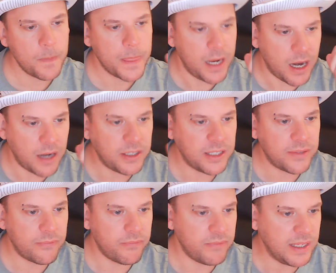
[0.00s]
just
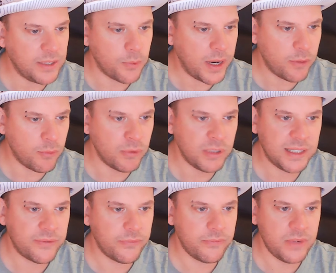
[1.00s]
this week we'll
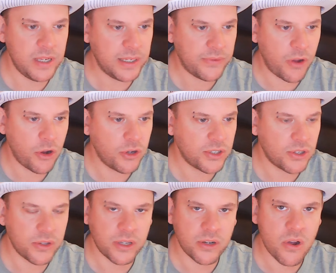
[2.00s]
just just focus
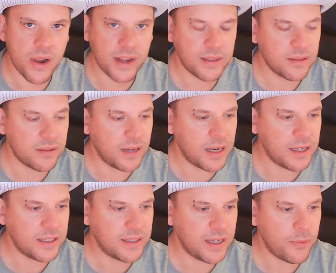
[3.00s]
on the knights and
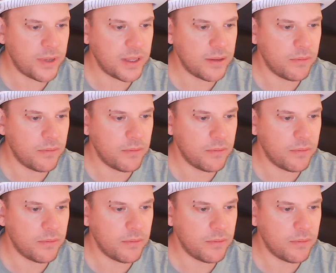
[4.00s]
just see what